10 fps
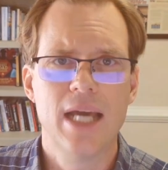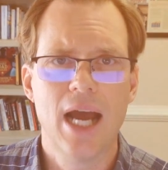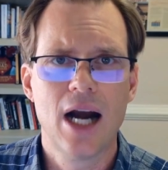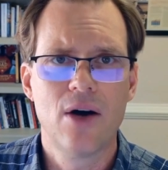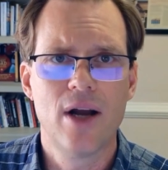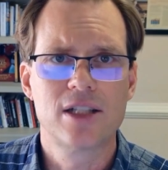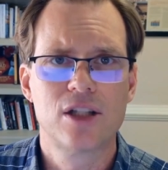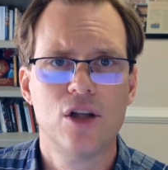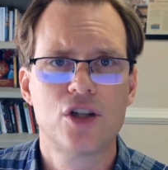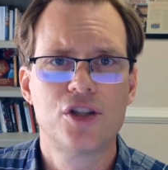
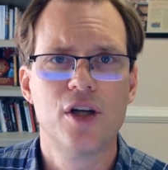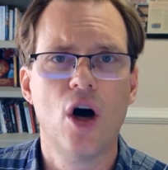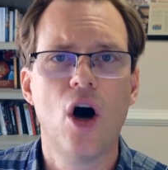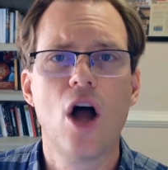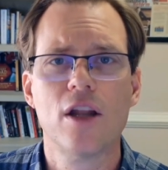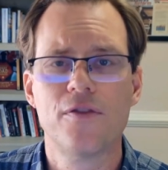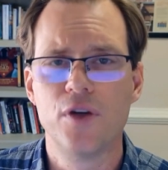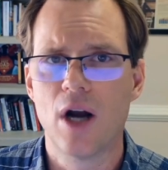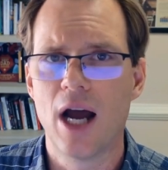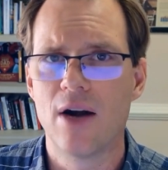IRS looks at all of
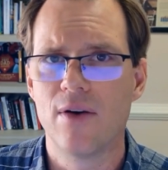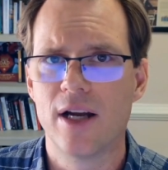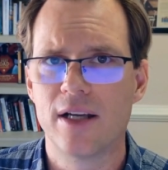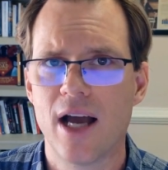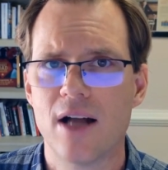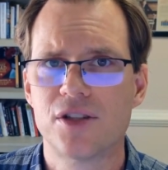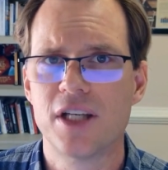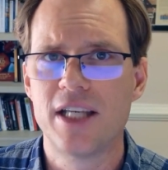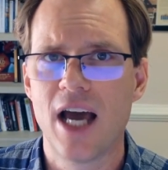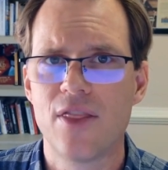your IRA accounts
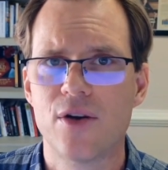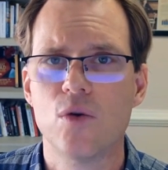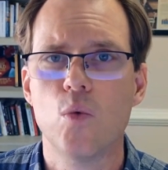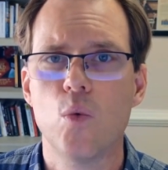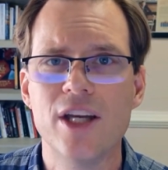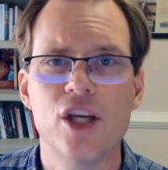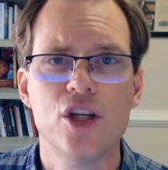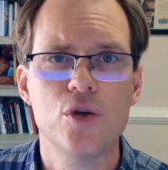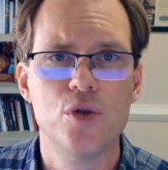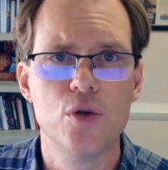together when
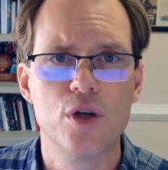you do the